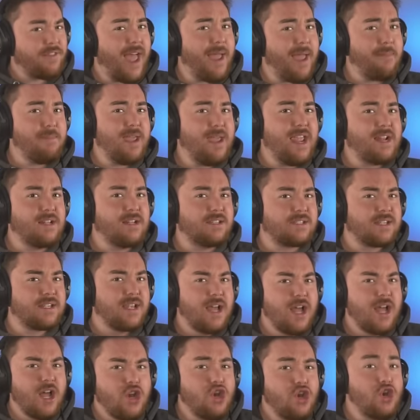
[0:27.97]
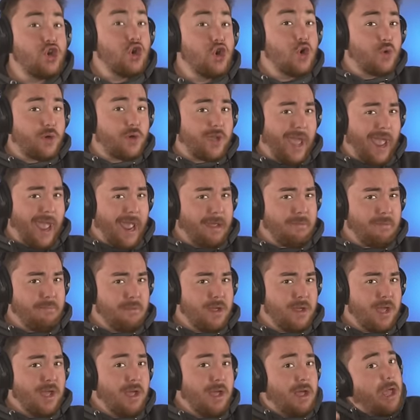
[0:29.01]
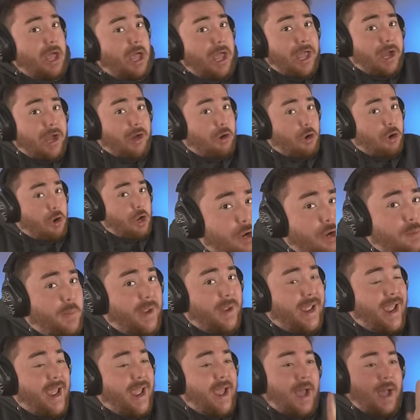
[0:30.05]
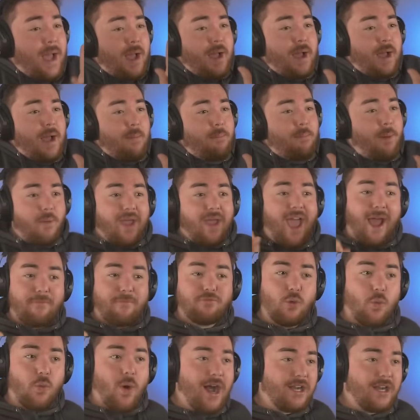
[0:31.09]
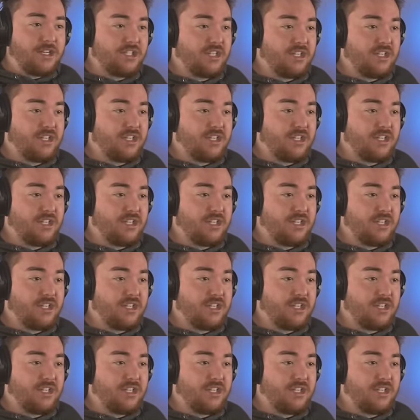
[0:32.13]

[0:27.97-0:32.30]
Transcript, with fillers: that means new game? It could be but we have to watch